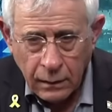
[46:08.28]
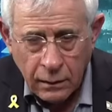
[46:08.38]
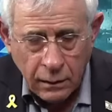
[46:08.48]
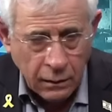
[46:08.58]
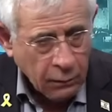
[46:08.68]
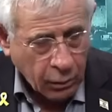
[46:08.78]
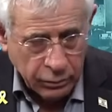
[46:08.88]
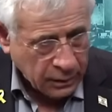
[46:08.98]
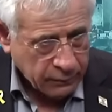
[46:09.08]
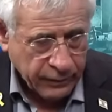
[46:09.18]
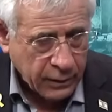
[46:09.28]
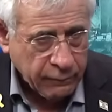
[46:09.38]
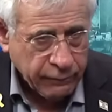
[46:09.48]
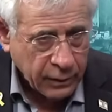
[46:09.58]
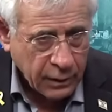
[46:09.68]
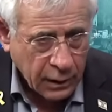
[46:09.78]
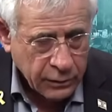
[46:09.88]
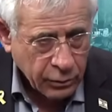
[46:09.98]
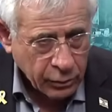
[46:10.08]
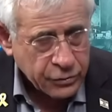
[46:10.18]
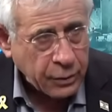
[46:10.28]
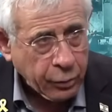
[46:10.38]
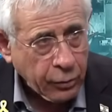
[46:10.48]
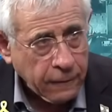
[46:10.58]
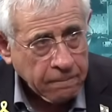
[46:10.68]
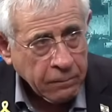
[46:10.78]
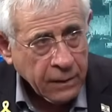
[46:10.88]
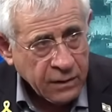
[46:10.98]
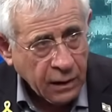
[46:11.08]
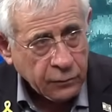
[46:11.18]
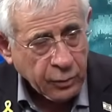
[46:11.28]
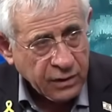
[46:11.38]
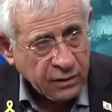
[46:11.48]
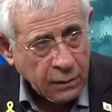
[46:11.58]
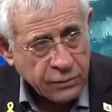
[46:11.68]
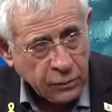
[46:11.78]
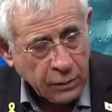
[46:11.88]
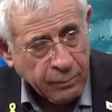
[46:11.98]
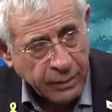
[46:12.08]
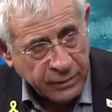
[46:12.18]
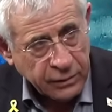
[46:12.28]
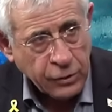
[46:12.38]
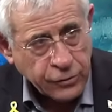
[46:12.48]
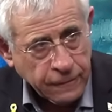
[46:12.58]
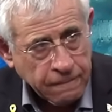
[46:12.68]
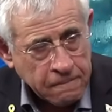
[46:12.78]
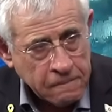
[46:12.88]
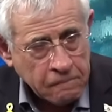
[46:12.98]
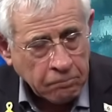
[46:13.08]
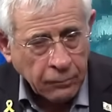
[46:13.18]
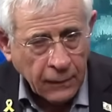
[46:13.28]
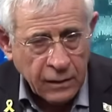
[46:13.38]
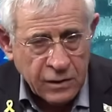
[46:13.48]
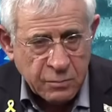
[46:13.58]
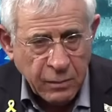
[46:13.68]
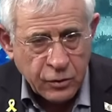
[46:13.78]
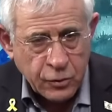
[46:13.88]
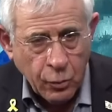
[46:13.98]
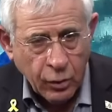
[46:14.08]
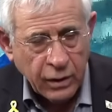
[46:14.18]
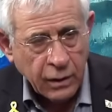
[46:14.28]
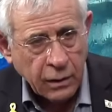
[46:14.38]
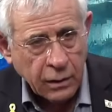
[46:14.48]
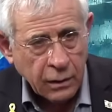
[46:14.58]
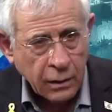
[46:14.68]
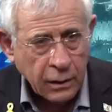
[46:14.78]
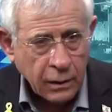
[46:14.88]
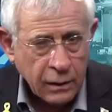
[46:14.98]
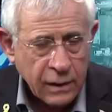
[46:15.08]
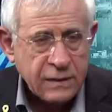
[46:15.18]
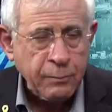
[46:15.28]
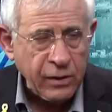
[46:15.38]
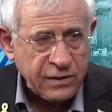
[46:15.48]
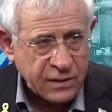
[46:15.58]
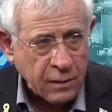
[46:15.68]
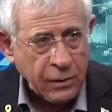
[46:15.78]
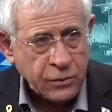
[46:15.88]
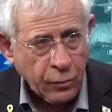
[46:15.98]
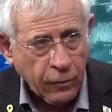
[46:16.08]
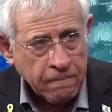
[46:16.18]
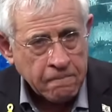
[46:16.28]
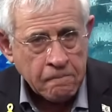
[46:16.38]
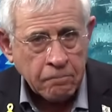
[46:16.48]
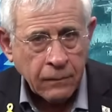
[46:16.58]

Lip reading: He wrote a very, very ideologic book. Yet, when it comes to implementation, he's much more. His policies are much more